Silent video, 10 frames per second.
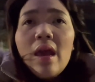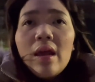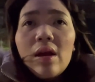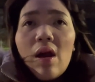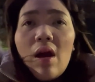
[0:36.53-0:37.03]

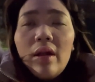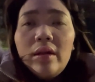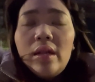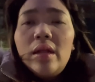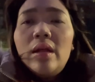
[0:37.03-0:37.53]
got
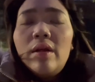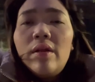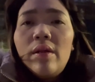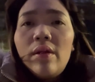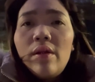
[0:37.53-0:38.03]

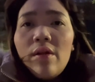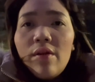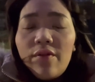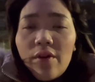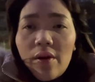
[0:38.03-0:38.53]

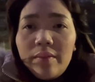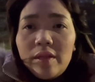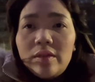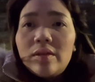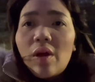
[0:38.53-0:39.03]
from the
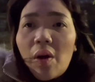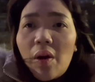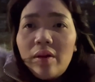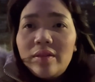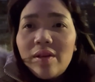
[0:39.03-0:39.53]
store.
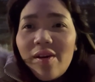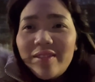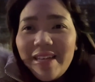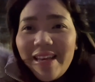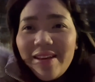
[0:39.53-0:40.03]
So
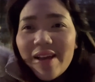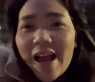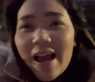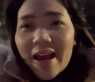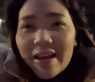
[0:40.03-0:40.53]
see you
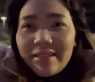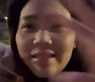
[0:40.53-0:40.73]
guys.